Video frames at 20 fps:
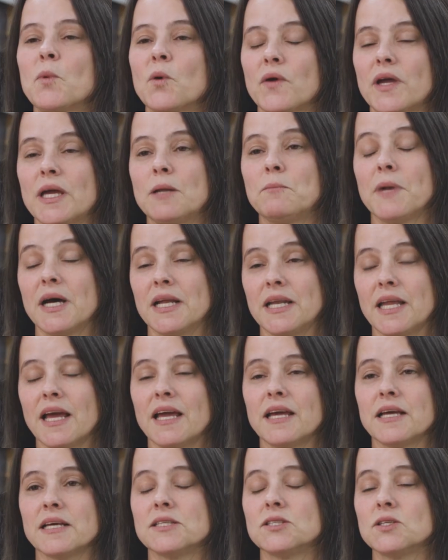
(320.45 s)
Marine
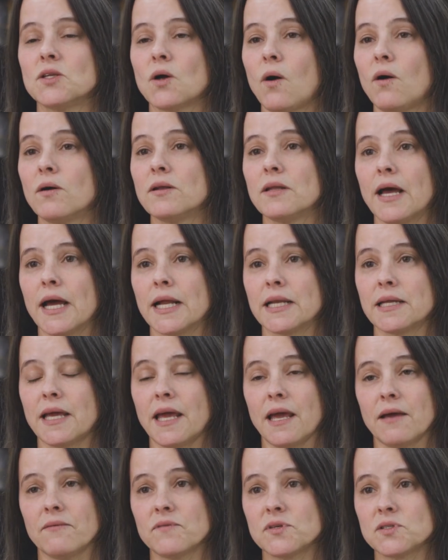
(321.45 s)
Monday is an online
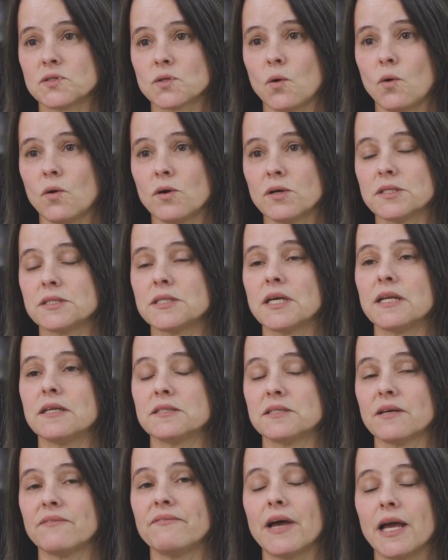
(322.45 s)
Canvas course
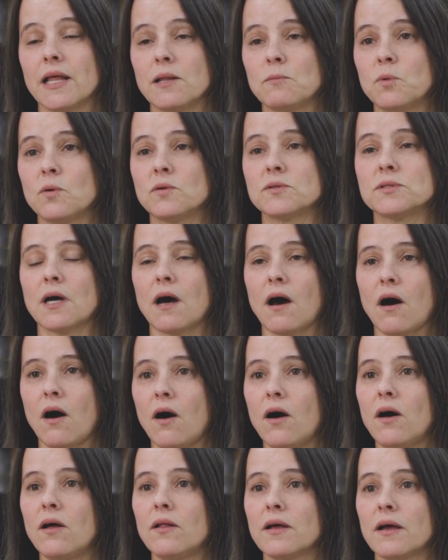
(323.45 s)
that's available to
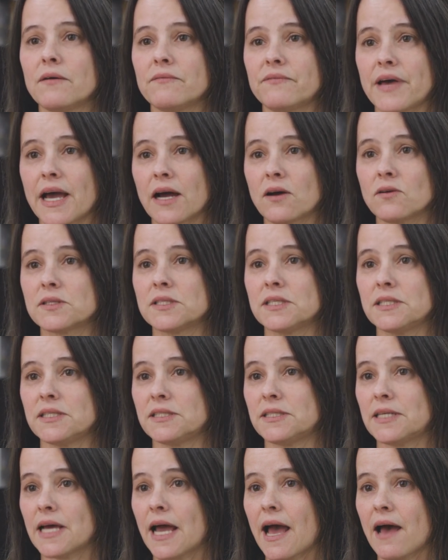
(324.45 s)
all faculty,
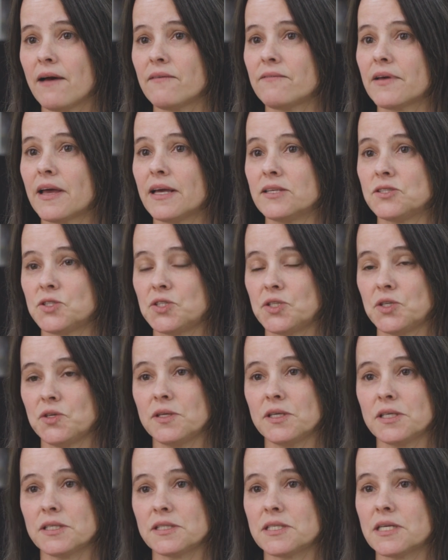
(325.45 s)
staff, and
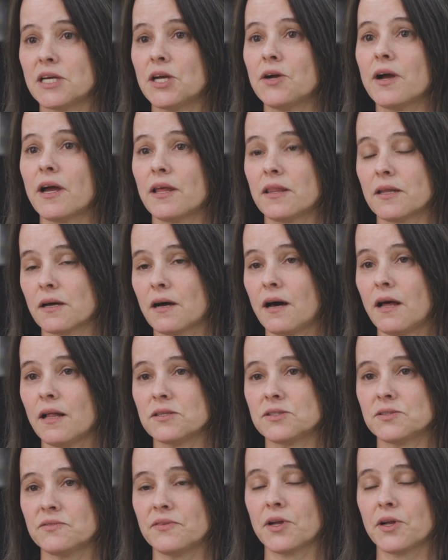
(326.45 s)
students here at the College of